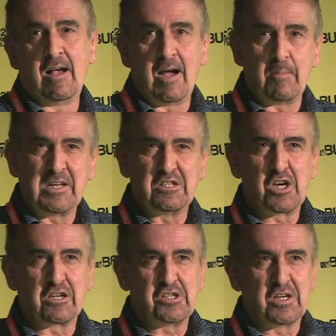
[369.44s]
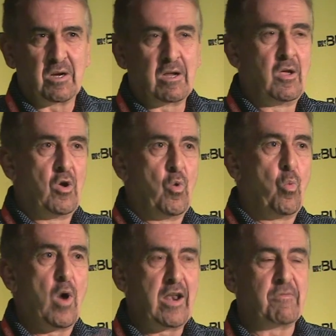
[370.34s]
I've been judging
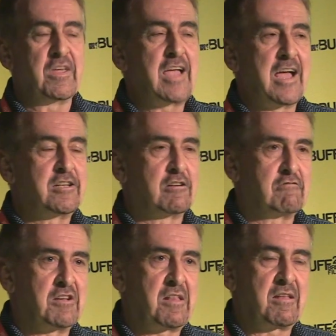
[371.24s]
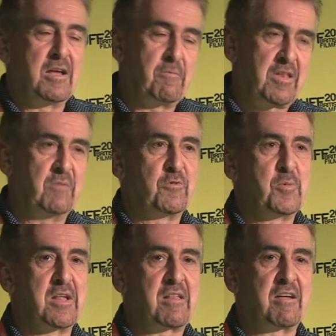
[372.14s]
one of the categories, and I've seen for
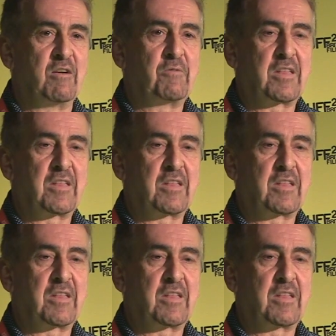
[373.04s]
myself.